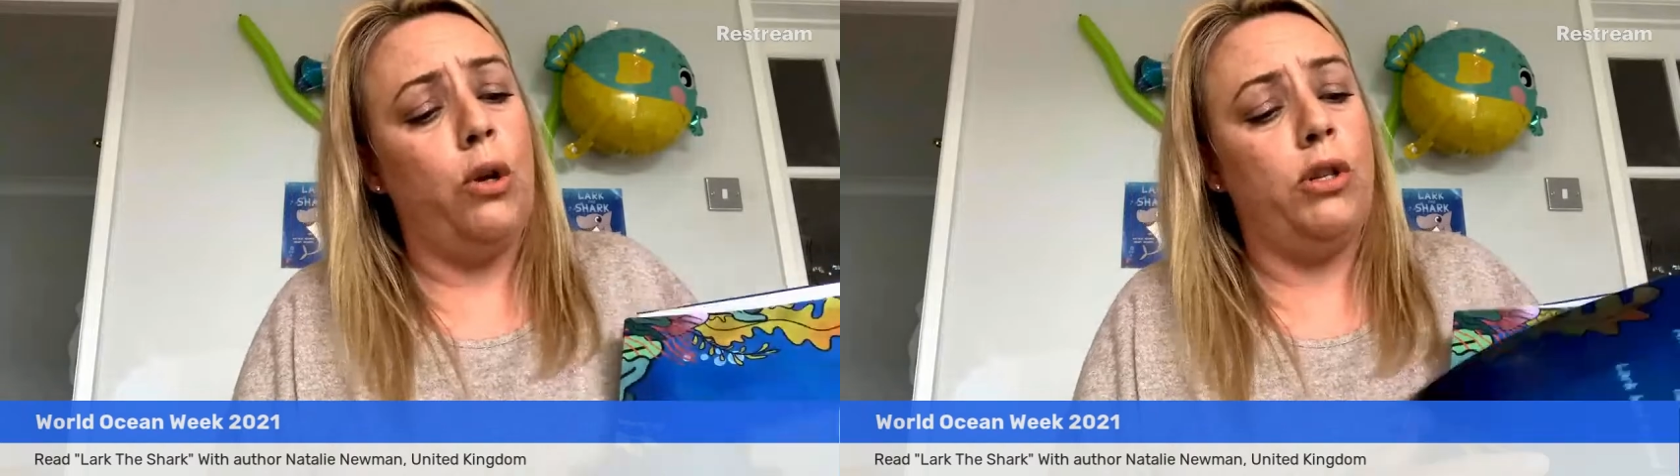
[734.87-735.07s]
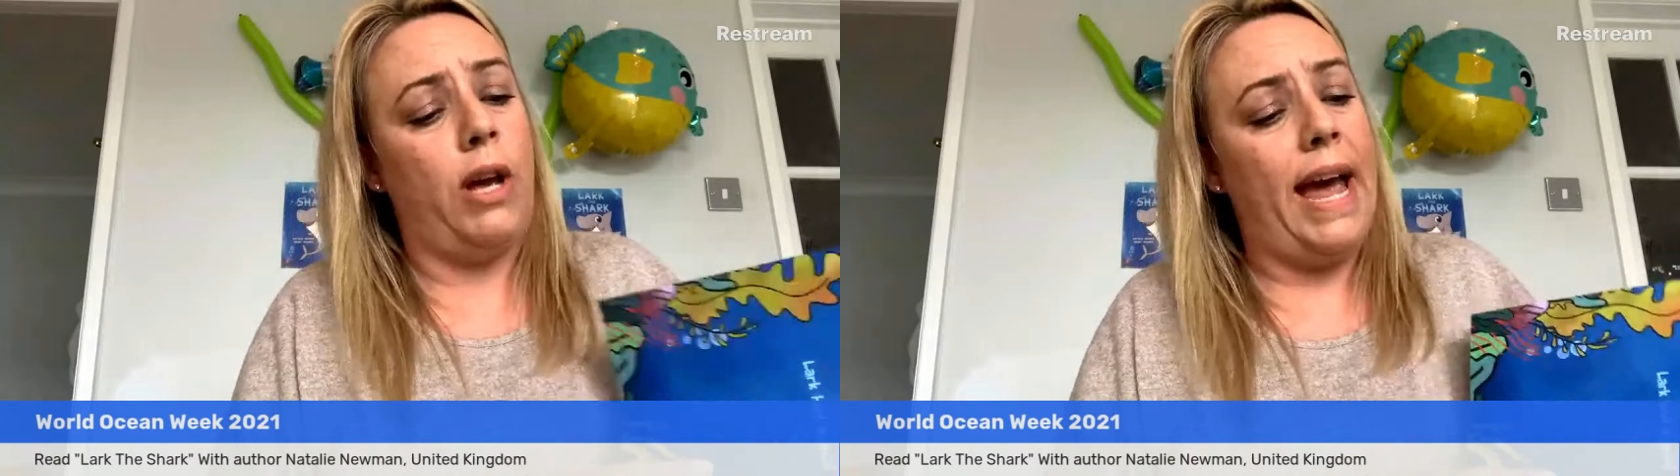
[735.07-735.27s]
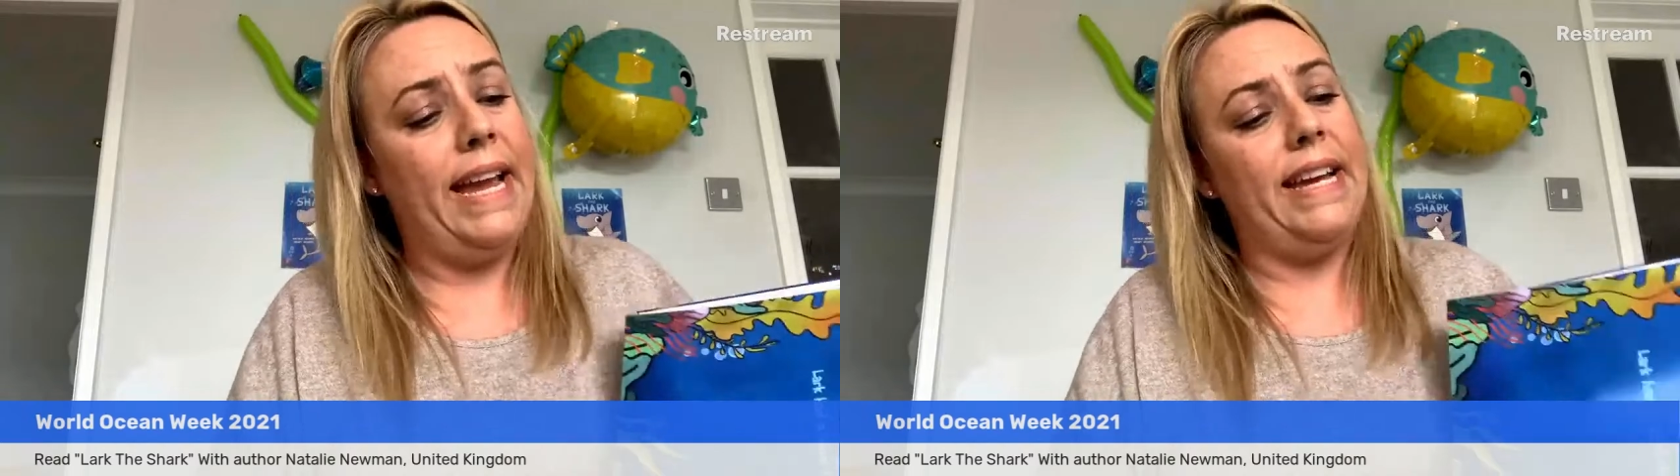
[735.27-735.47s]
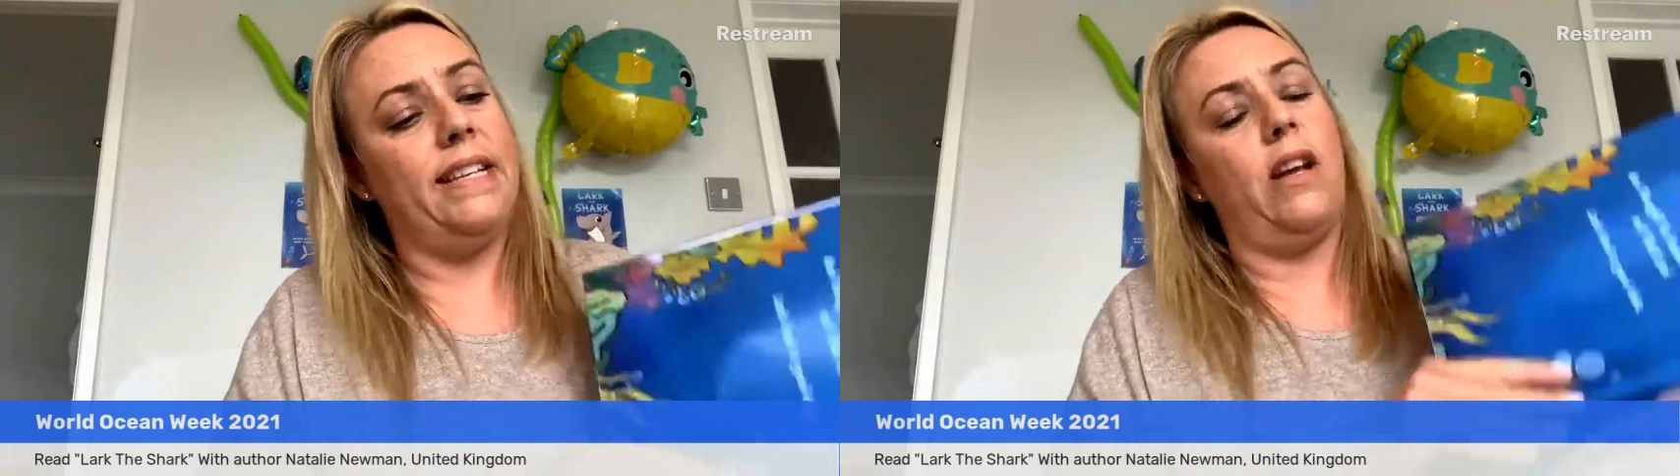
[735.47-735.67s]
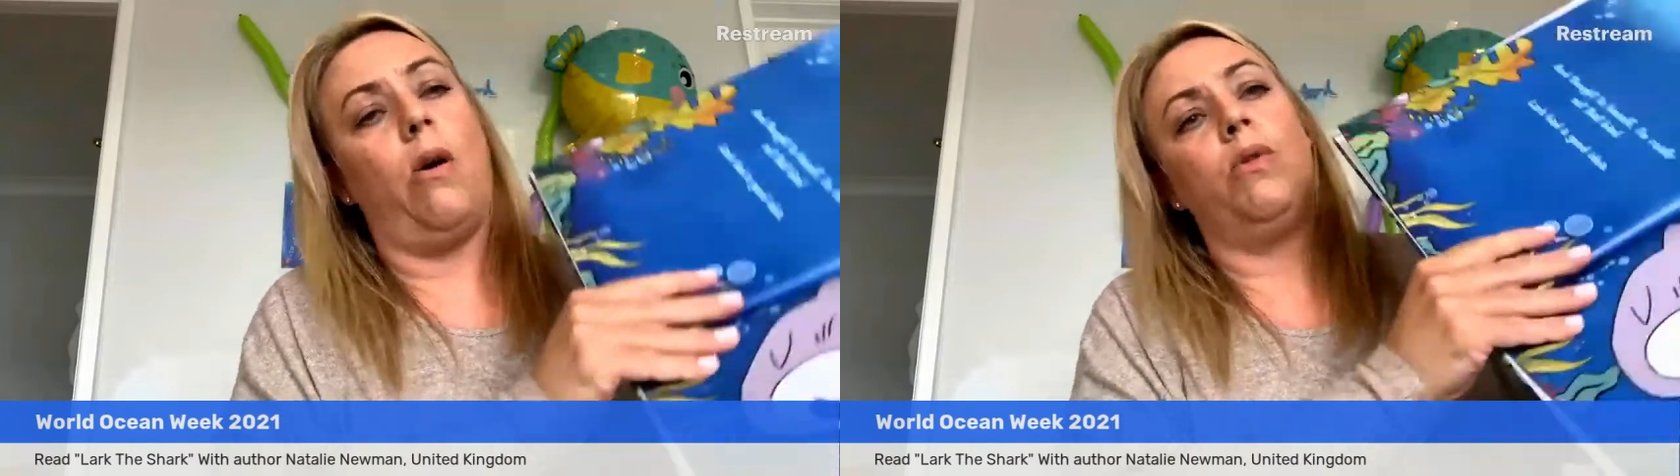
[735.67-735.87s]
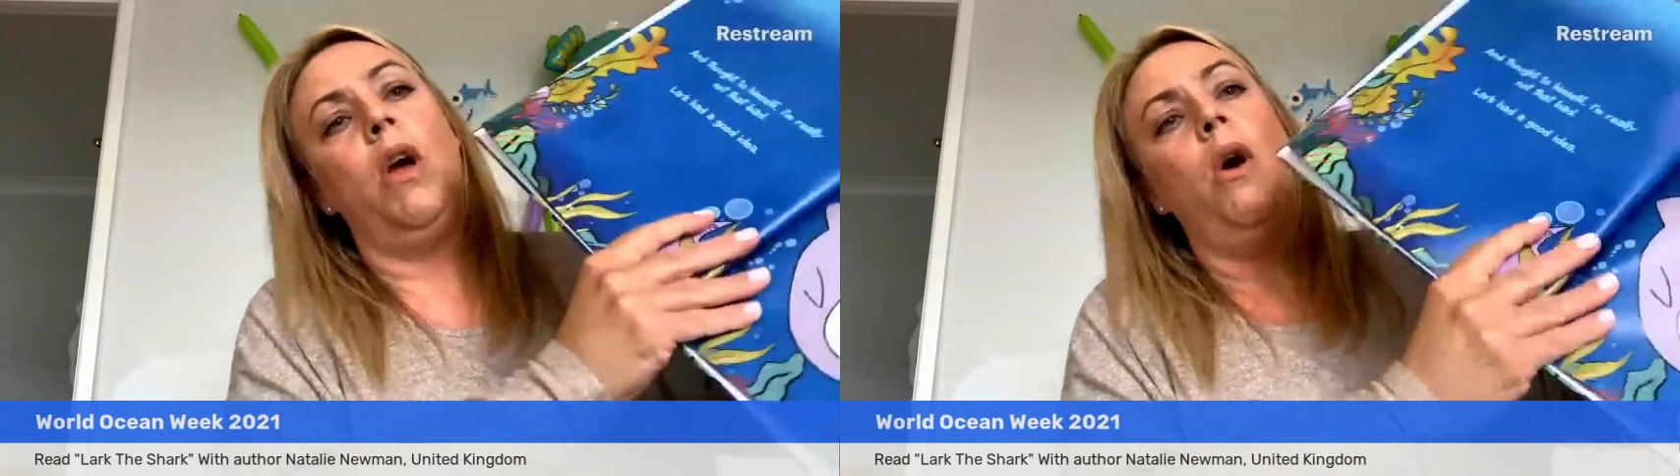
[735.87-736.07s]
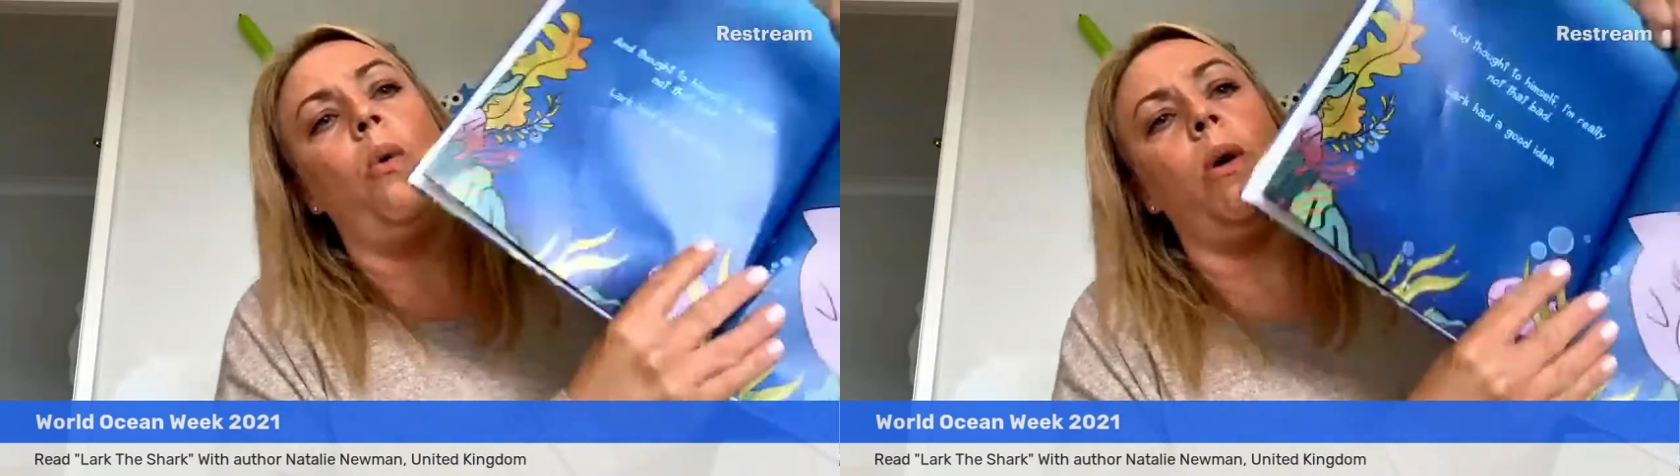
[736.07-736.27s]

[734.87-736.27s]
2 to 8 years old.